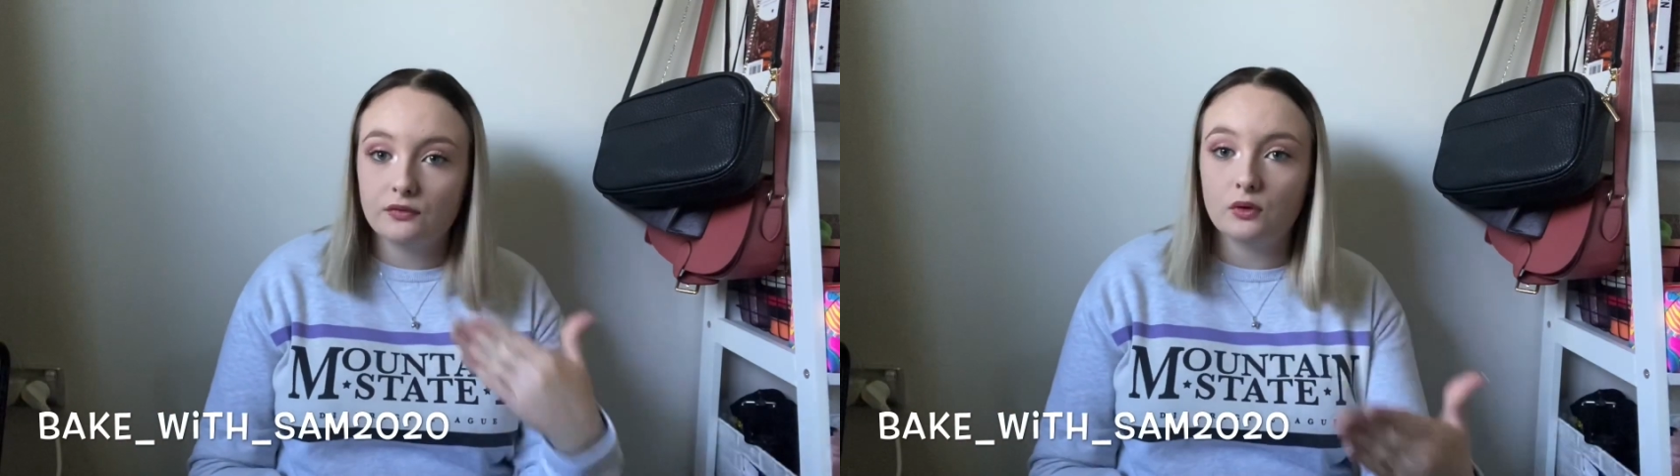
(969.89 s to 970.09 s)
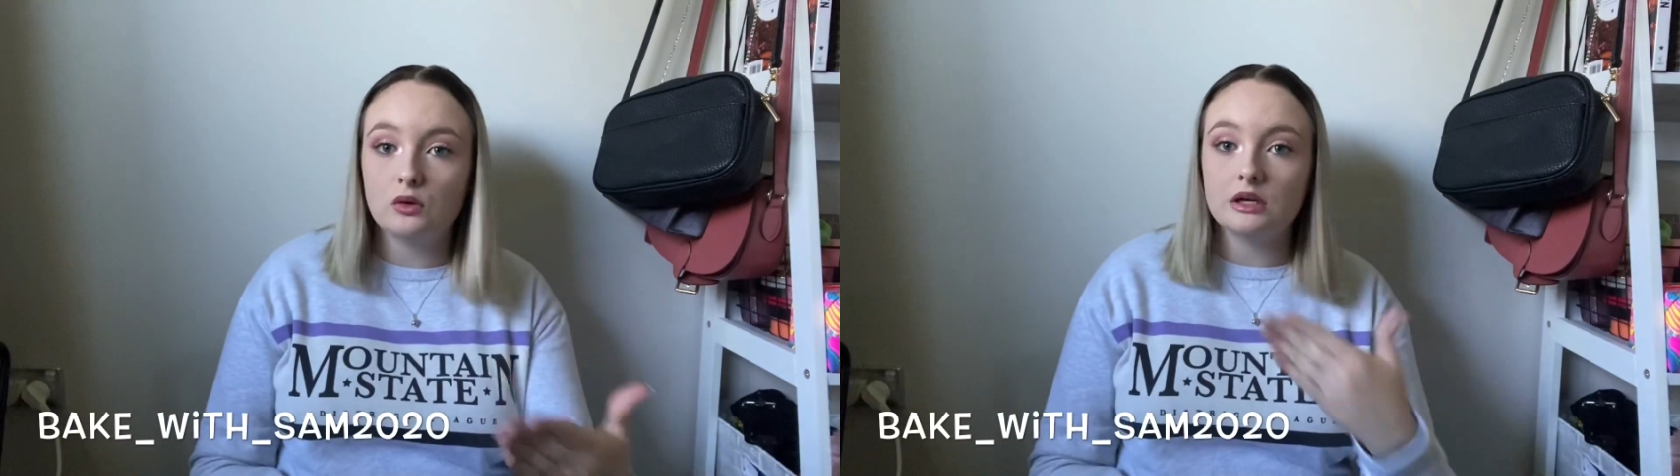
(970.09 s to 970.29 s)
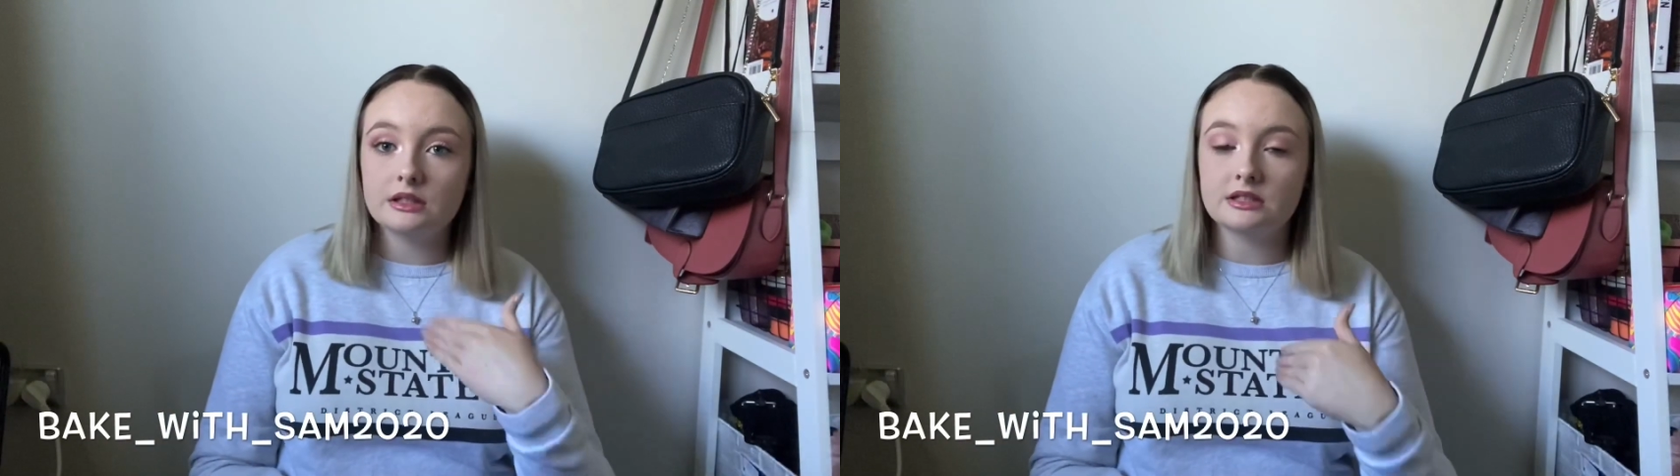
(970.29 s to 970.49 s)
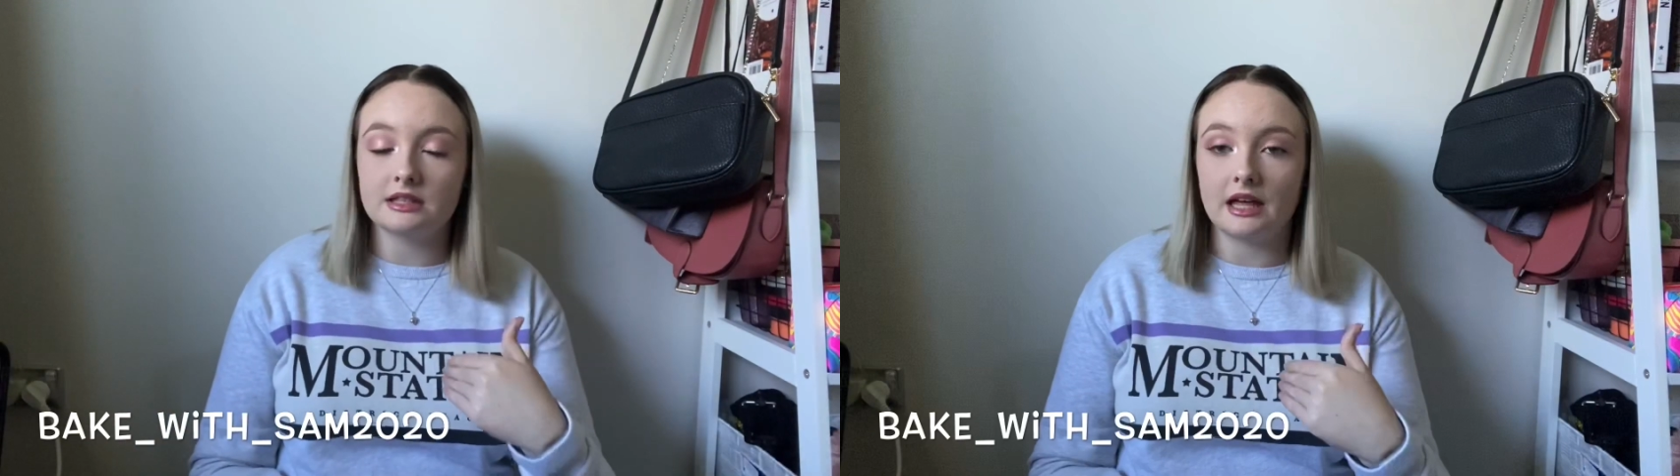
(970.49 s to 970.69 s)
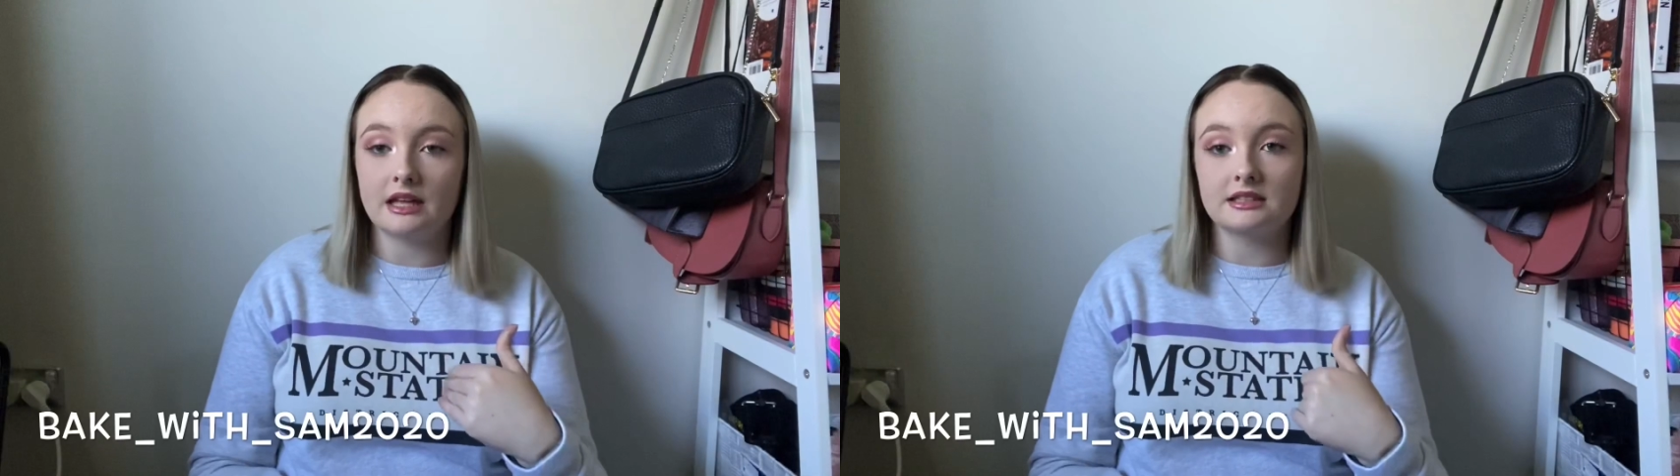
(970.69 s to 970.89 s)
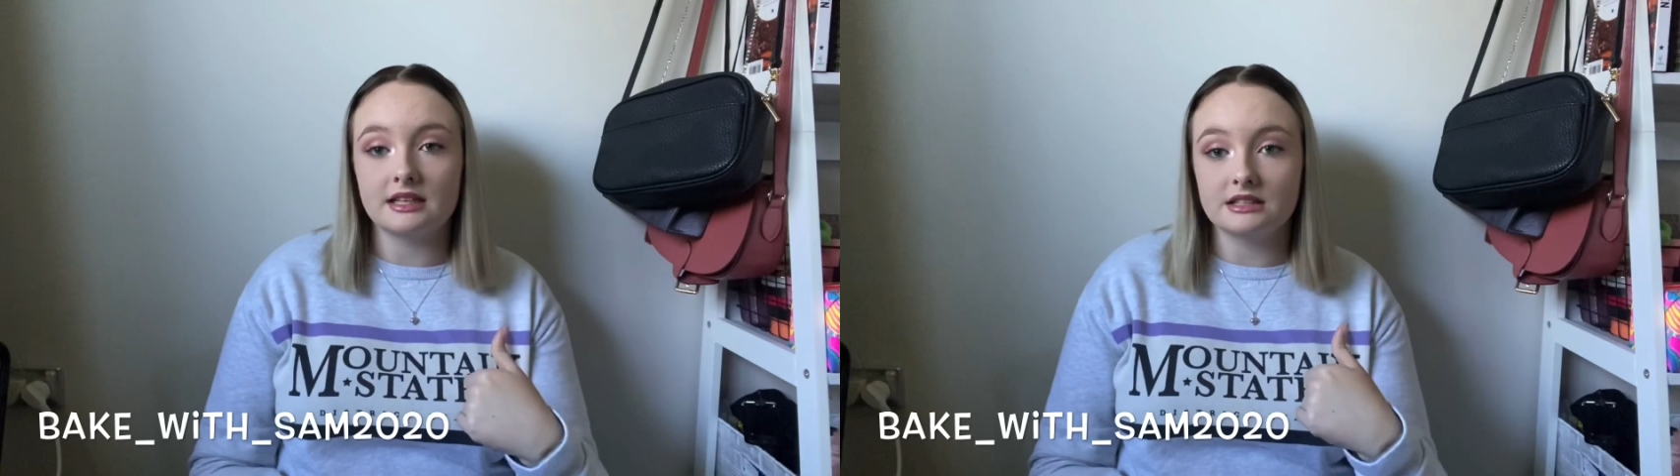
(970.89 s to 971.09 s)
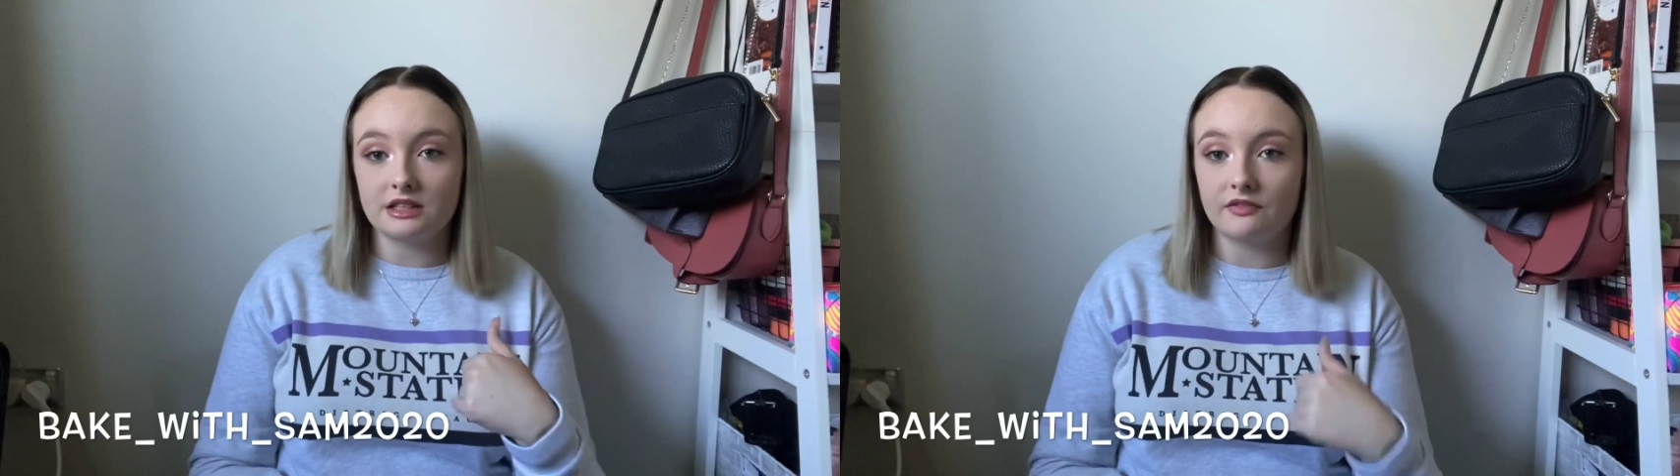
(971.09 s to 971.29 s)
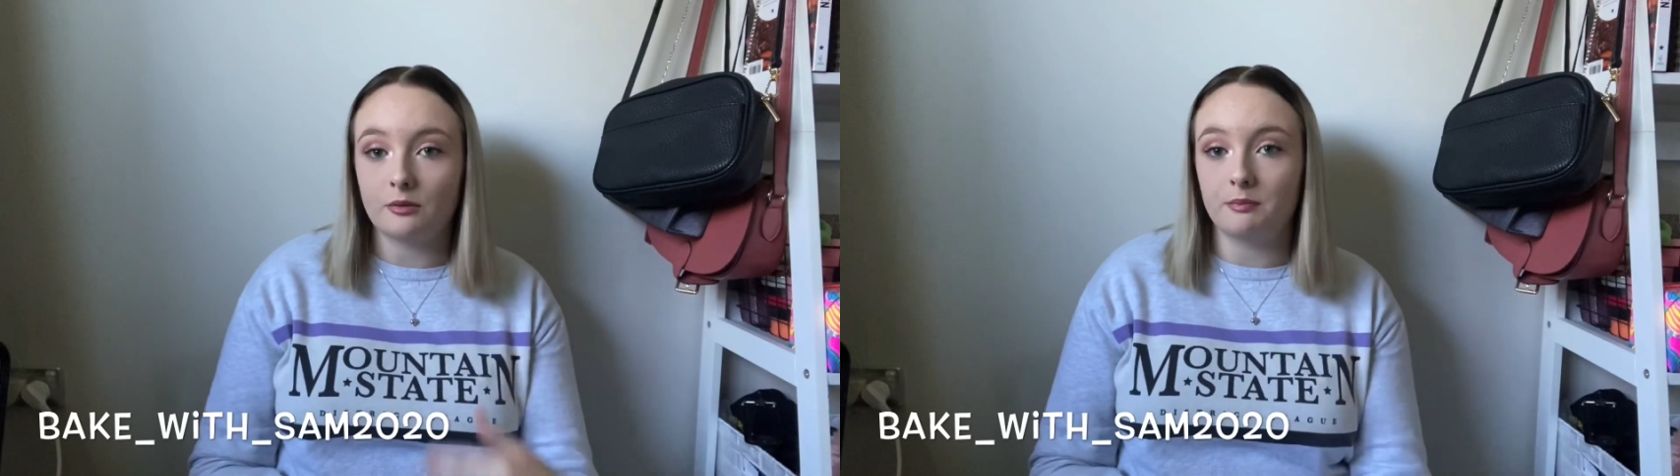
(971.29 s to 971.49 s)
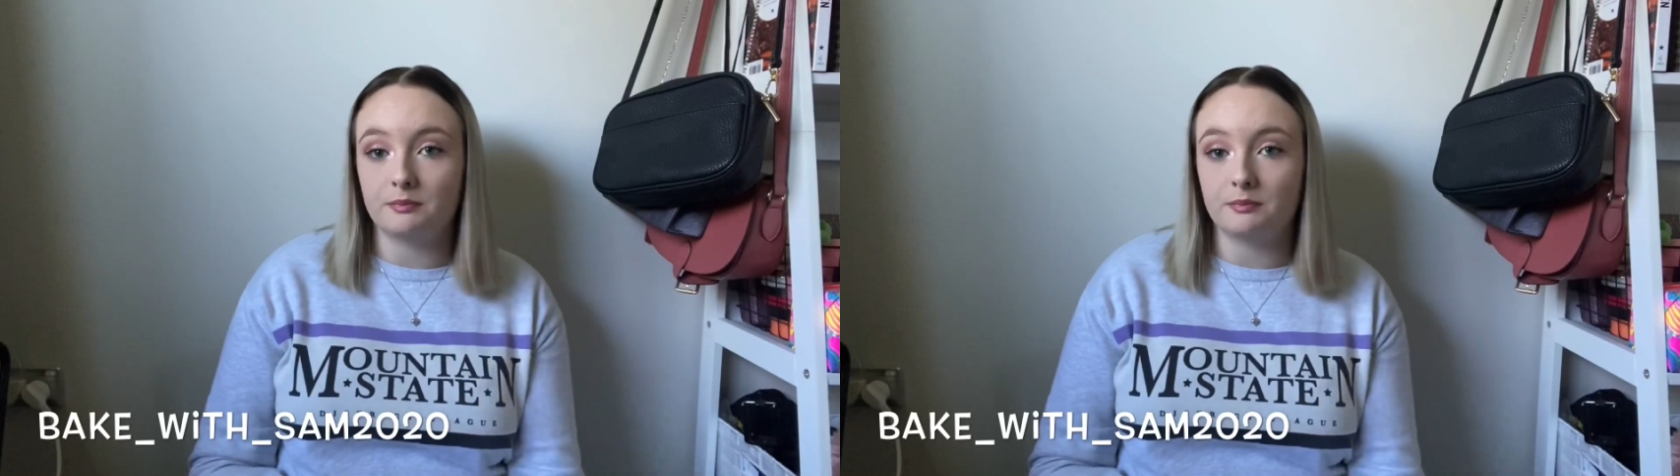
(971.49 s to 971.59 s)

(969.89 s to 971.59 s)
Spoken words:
forward so that it's easier for